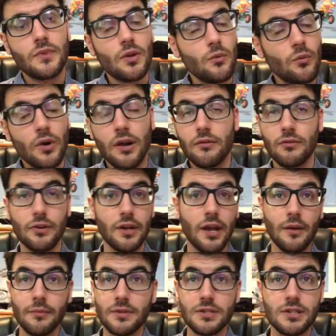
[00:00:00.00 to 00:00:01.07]
Whatever
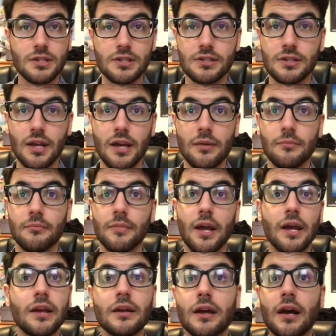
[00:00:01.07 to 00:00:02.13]
game this is. Game
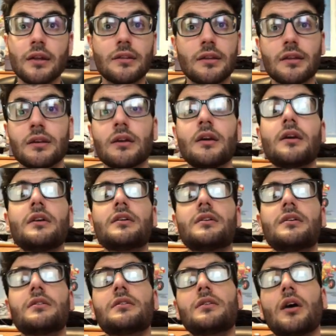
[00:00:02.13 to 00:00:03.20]
8, I think.
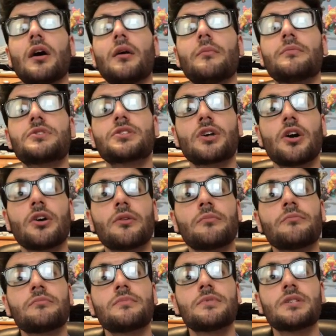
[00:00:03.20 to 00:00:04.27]

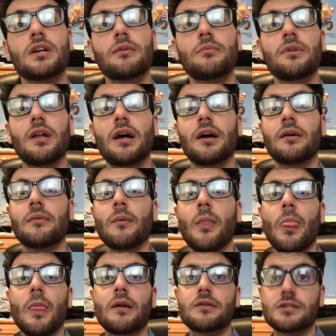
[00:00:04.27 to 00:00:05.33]
Skarm,
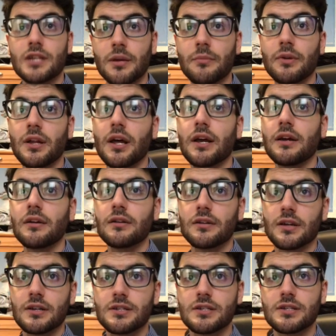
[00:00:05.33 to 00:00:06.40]
Sableye,
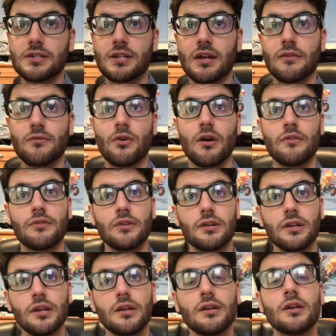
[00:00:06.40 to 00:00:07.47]
nice and safe off the
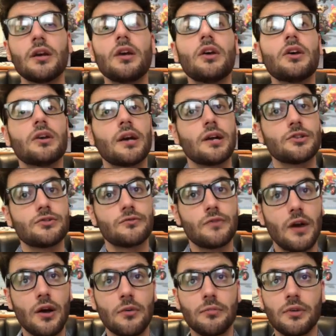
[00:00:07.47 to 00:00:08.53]
lead. Got your
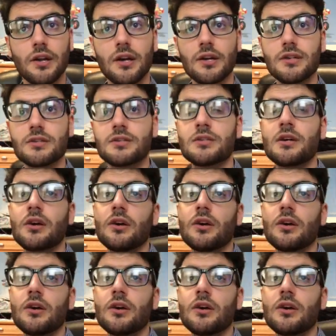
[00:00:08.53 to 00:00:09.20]
foul plays.